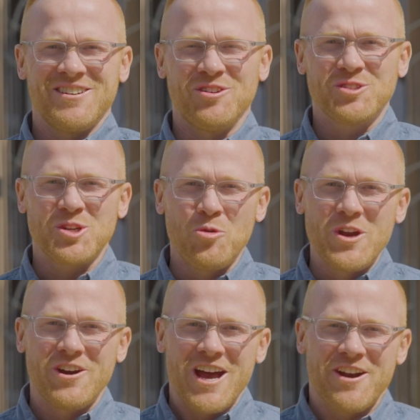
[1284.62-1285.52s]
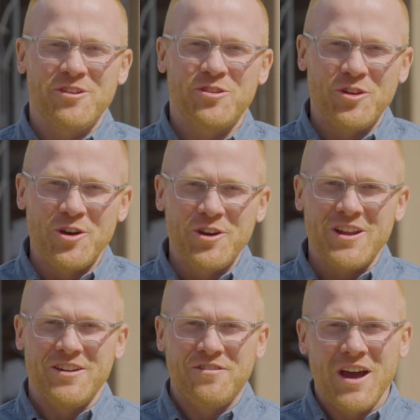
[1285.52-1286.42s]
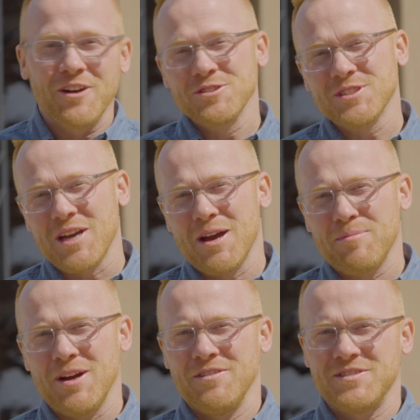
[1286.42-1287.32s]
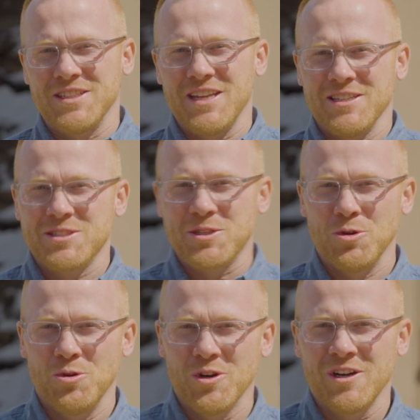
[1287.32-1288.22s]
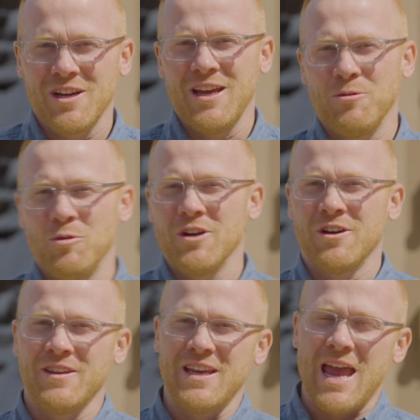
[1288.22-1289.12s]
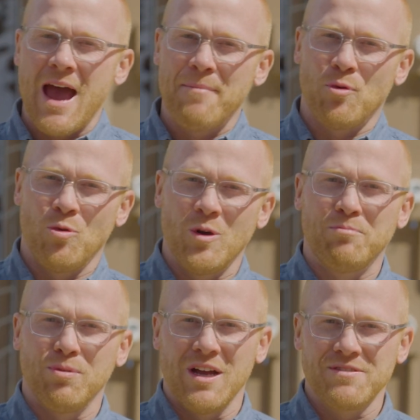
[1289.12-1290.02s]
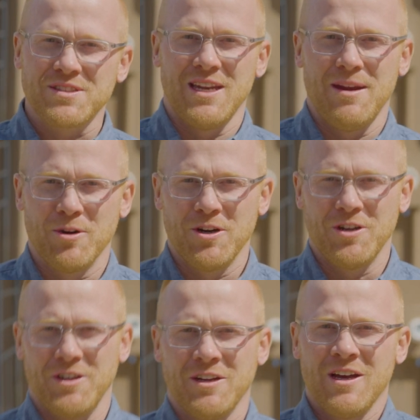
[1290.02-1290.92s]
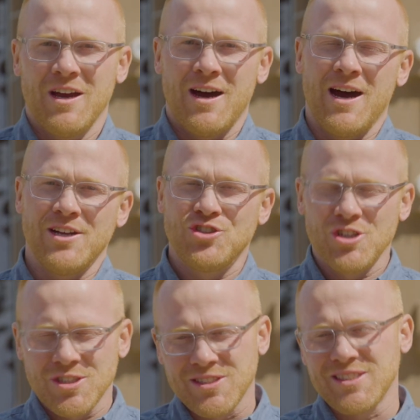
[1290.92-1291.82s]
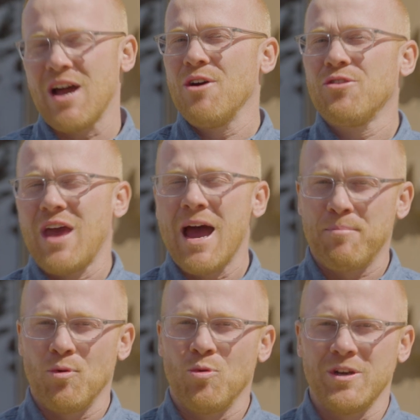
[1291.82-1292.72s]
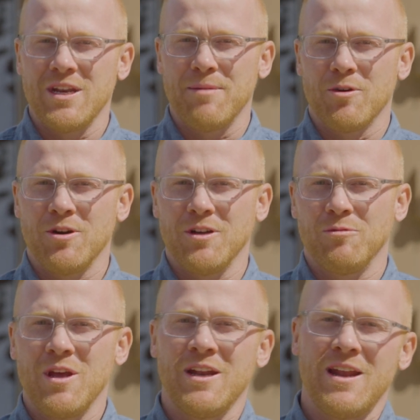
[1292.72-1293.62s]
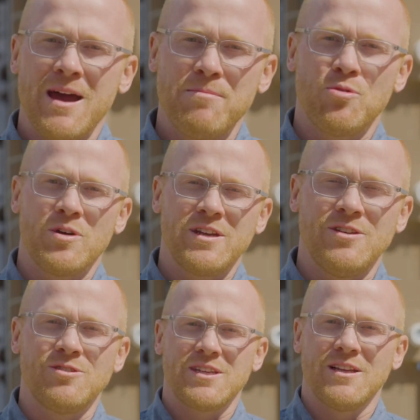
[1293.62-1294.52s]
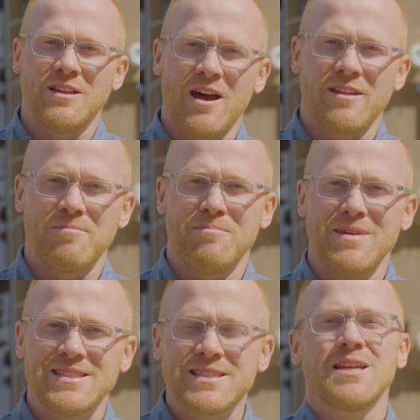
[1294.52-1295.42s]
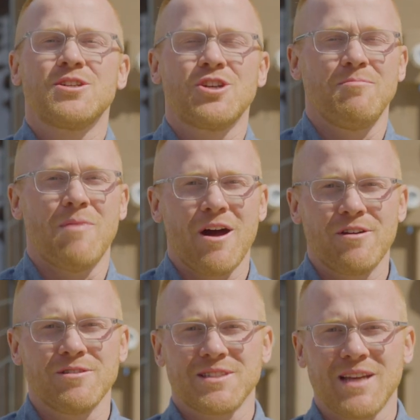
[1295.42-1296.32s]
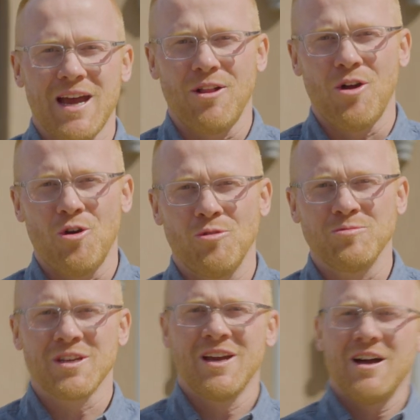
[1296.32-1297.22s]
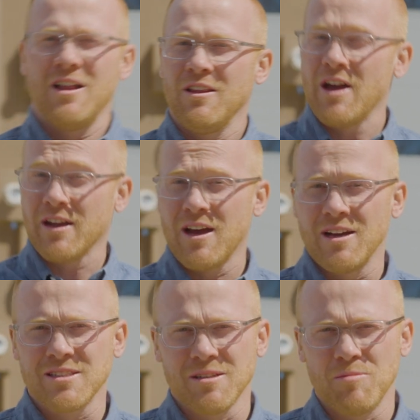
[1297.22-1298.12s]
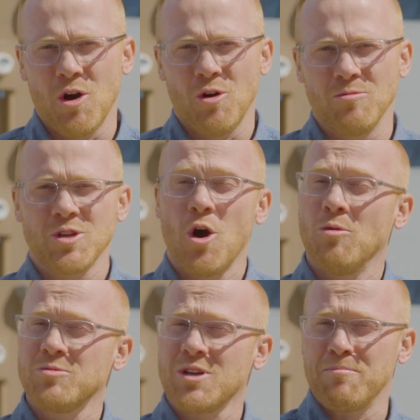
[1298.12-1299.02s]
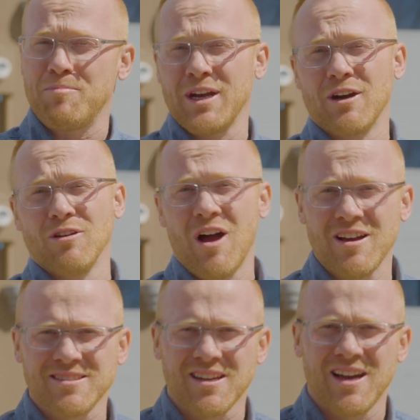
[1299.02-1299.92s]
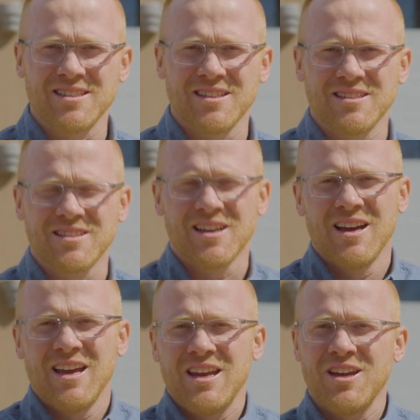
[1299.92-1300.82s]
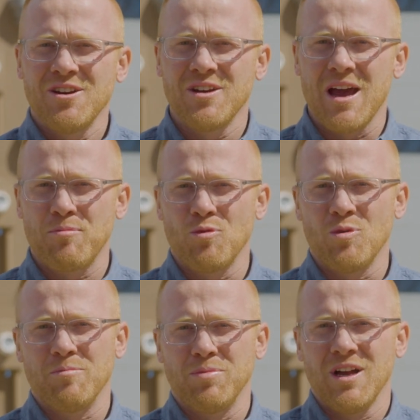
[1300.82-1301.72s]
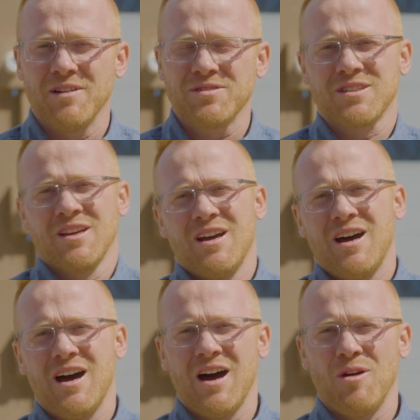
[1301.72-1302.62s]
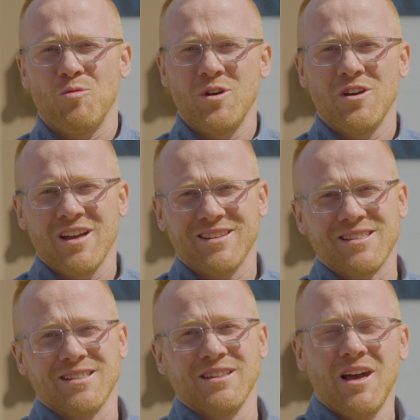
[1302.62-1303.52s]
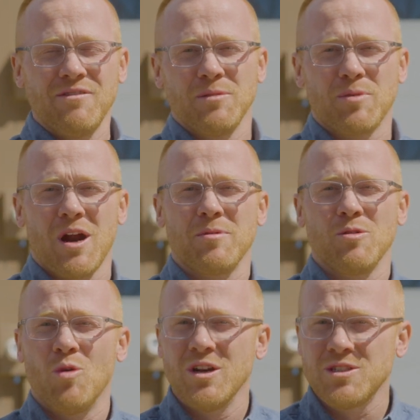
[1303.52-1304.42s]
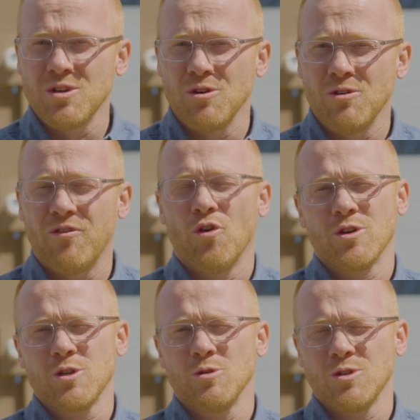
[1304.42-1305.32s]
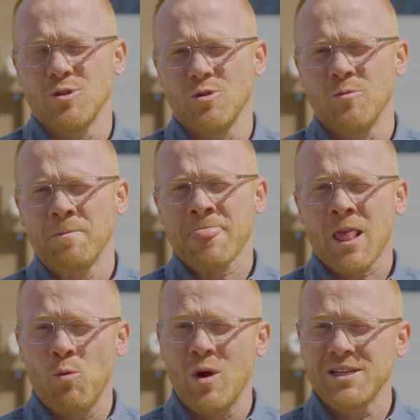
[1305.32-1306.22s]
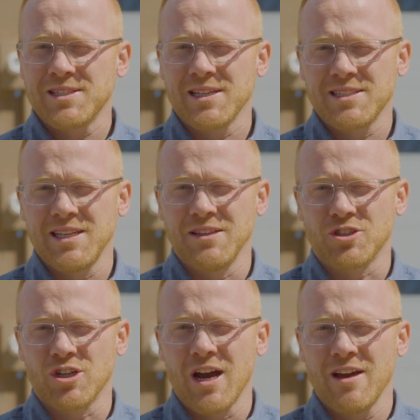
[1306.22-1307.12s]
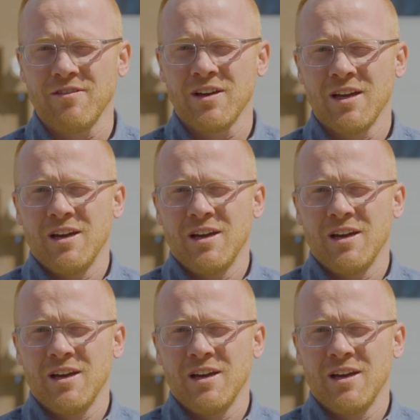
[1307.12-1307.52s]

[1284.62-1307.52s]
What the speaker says: Cool, so we are at our third and final stop of today's tour, and we're in the Applewood Bluffs neighborhood, just south Applewood neighborhood. In Applewood, you see a lot of the mid-century modern style homes, a lot of custom homes, homes on bigger lot sizes. Here in Applewood Bluffs, we're at this lovely property, 12422 West 16th Drive.